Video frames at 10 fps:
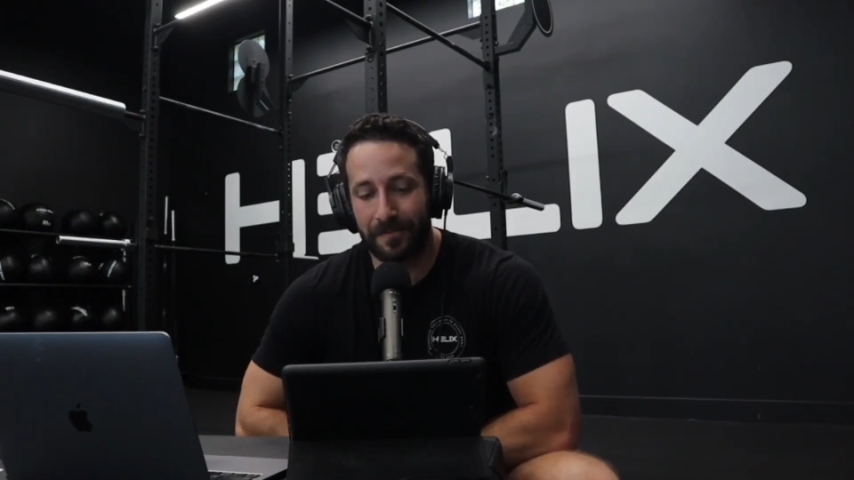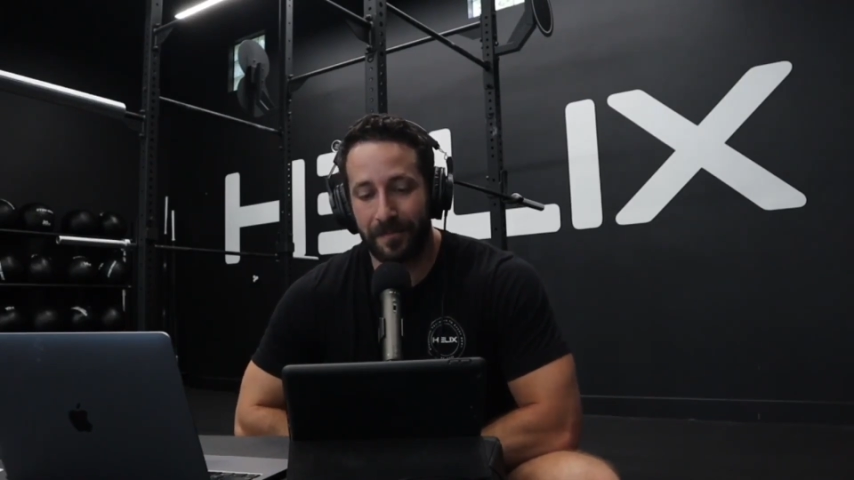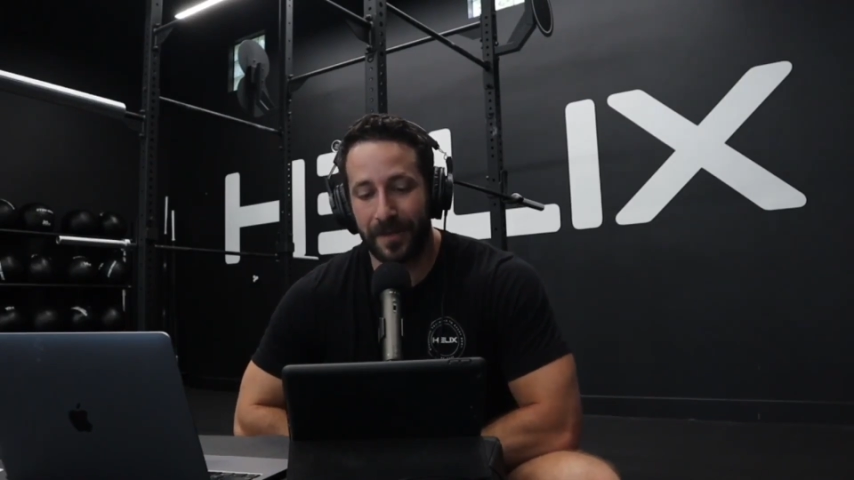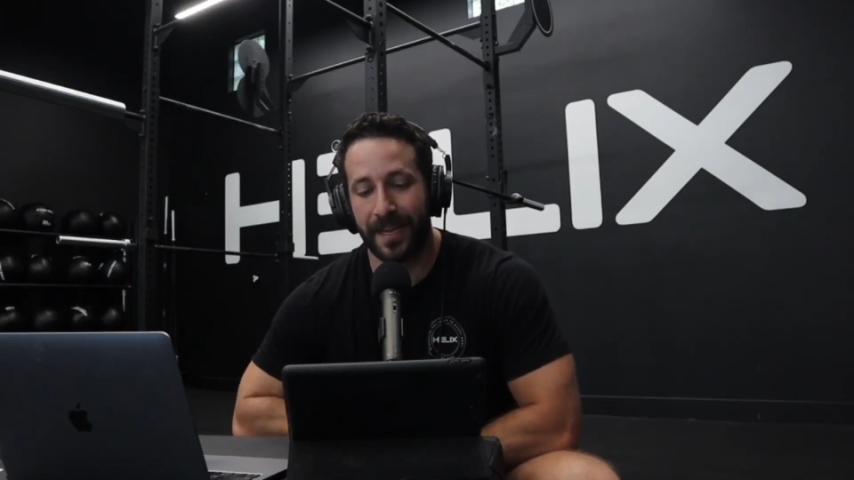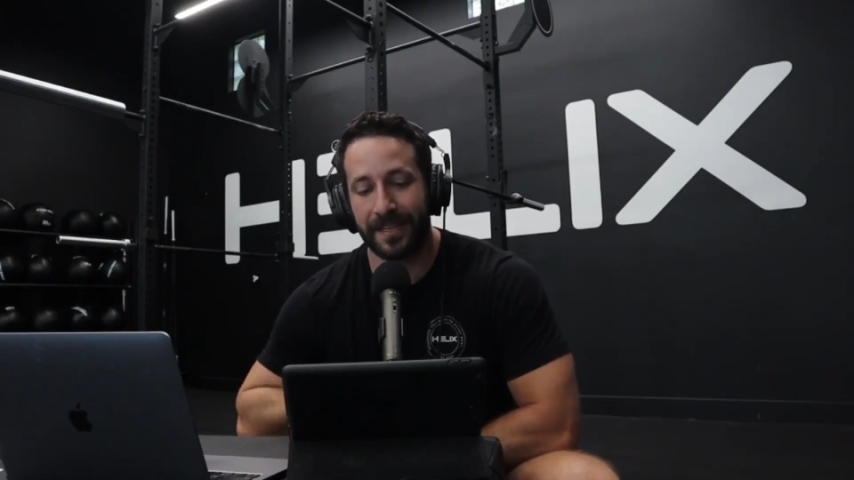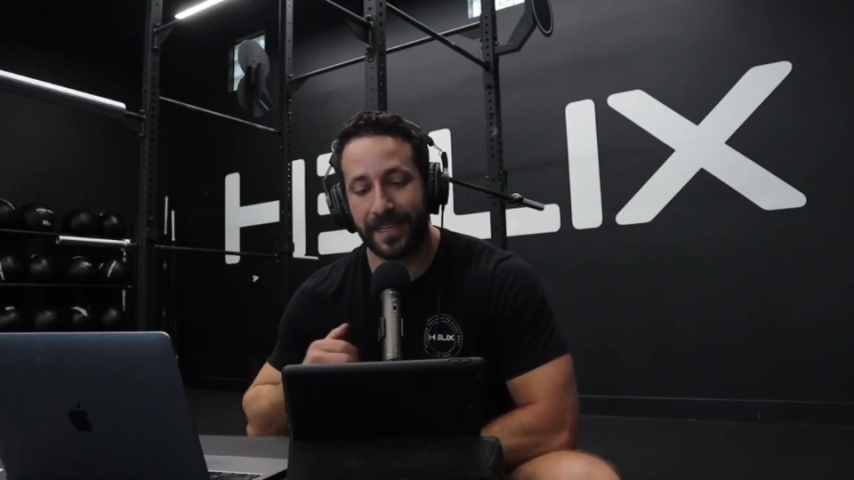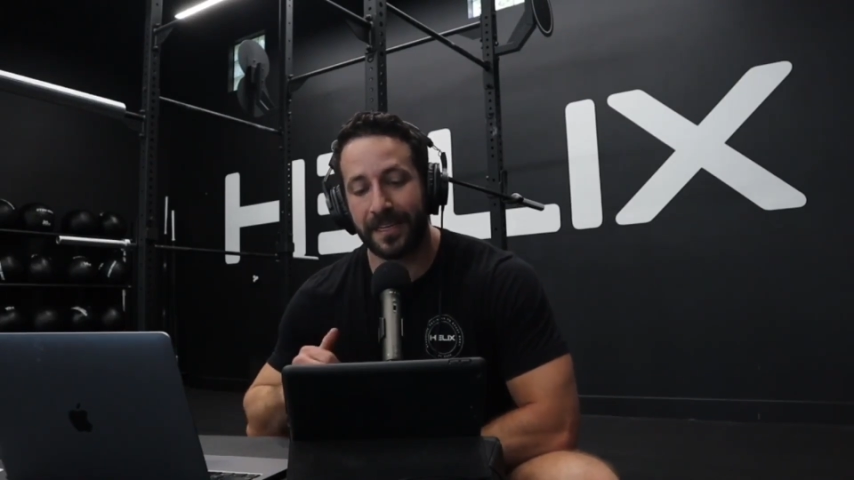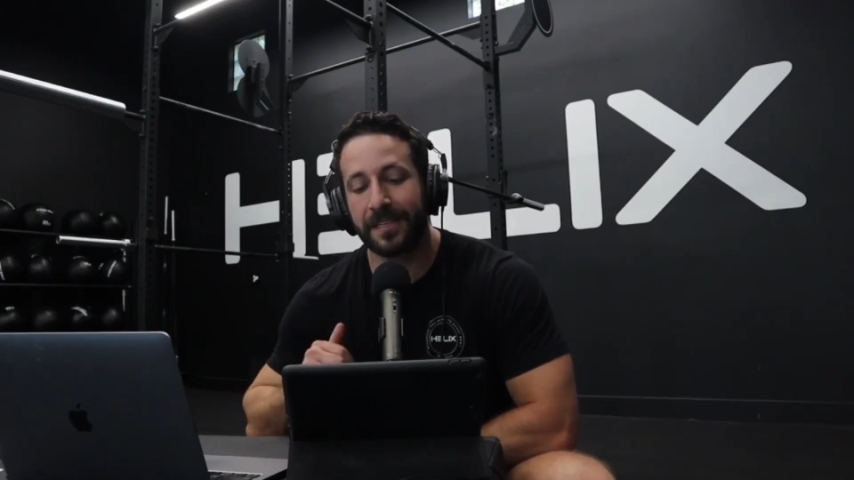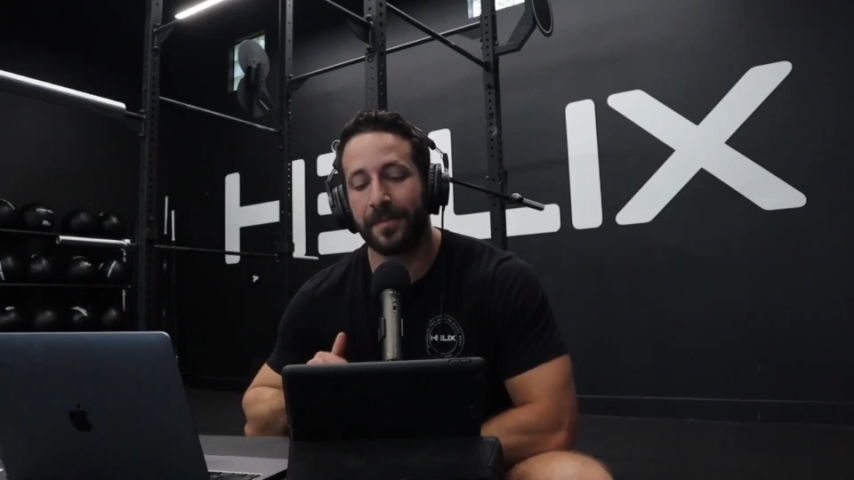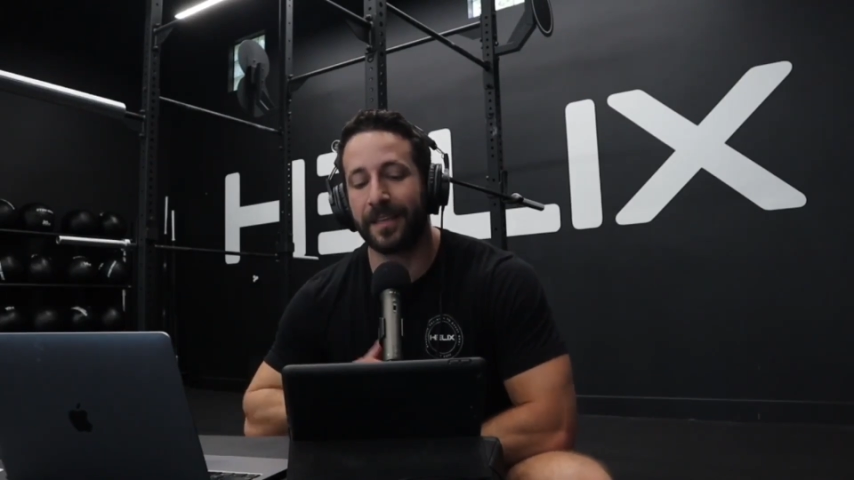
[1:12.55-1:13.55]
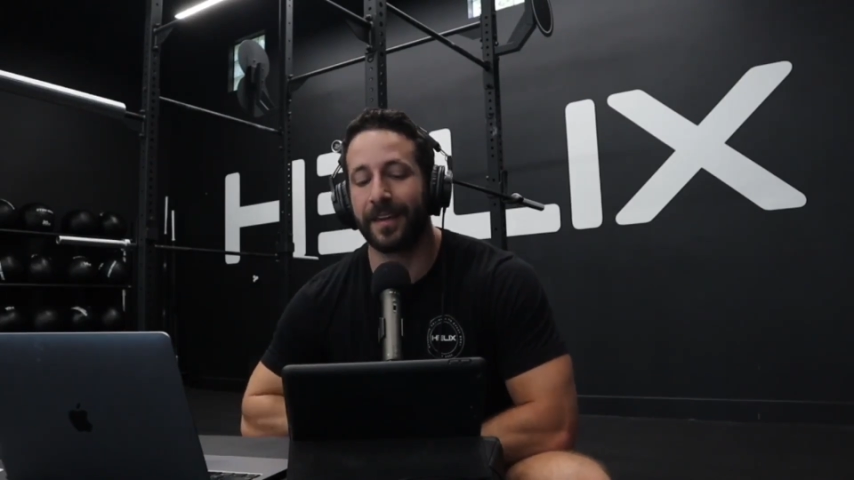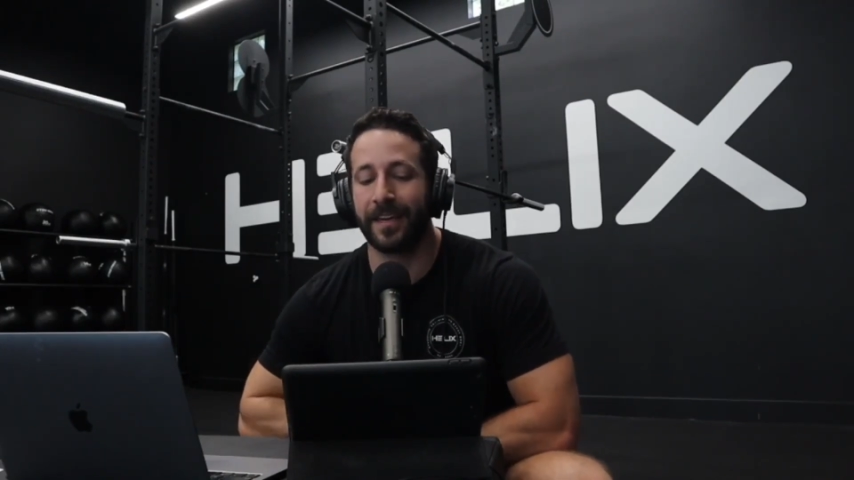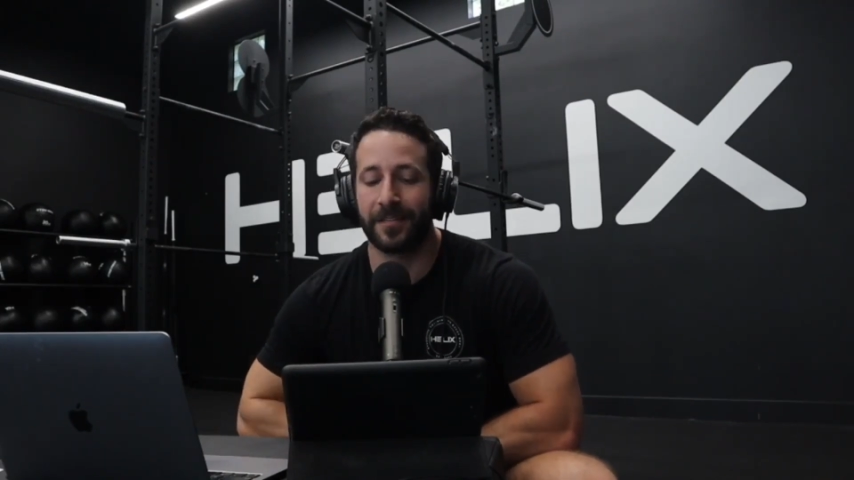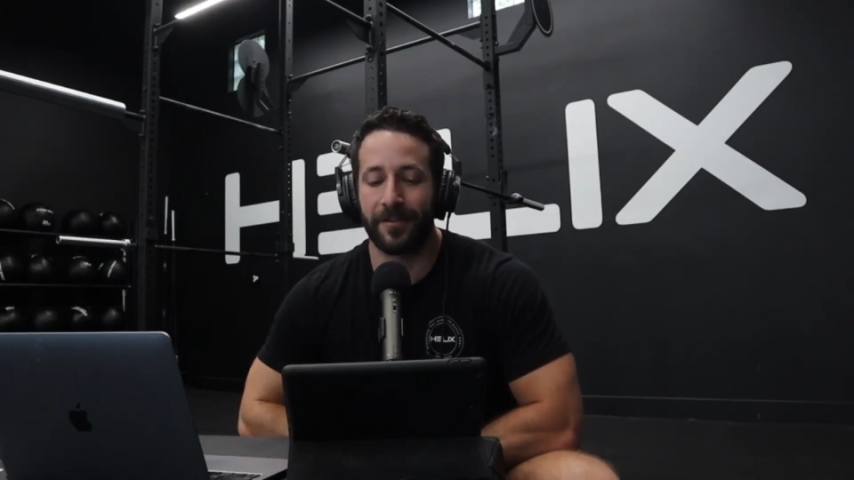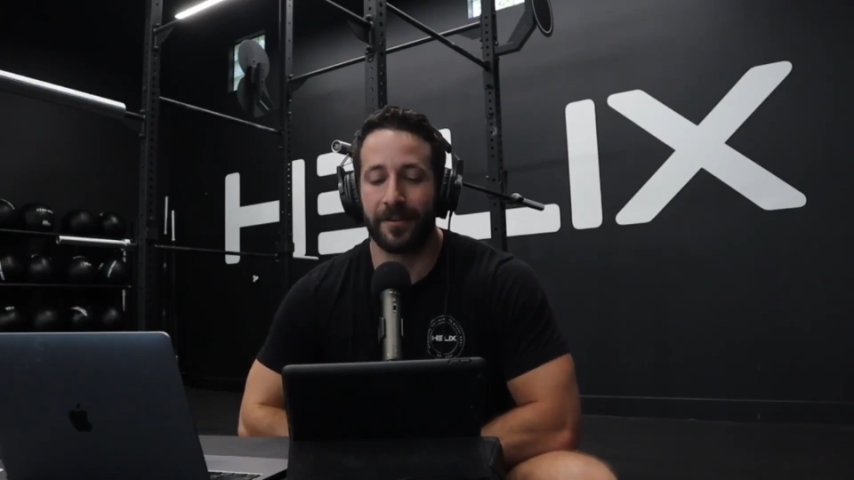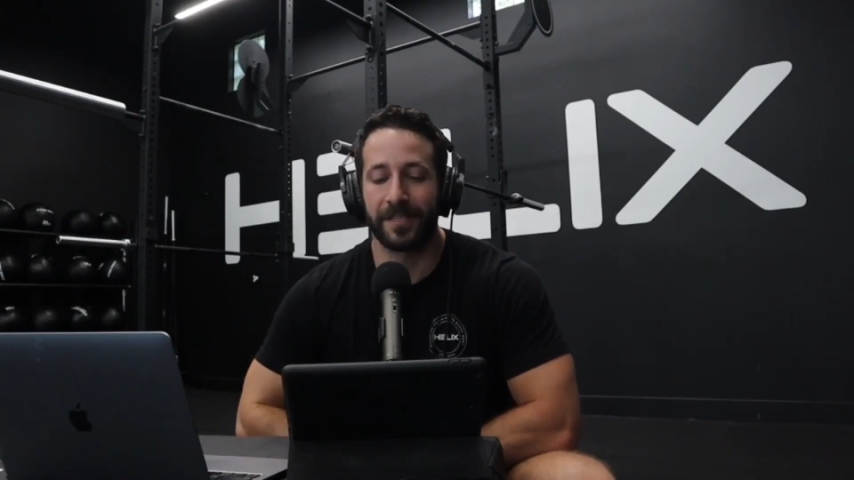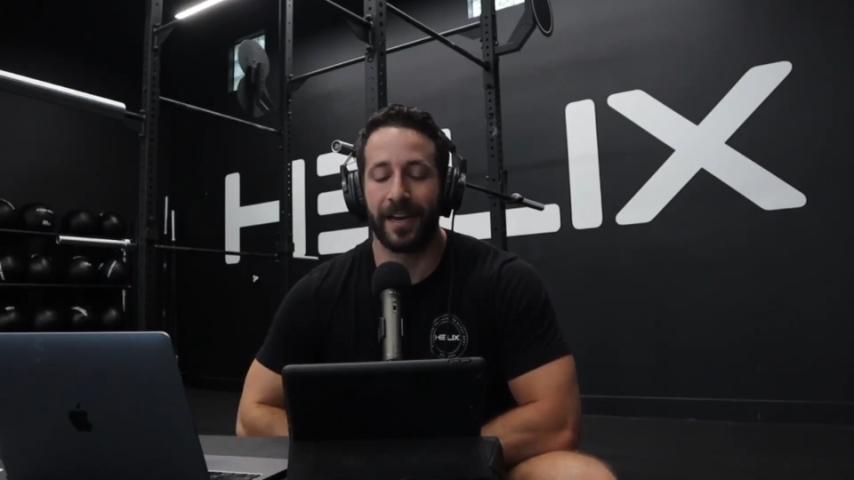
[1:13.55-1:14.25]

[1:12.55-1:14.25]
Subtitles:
but that doesn't mean that each of those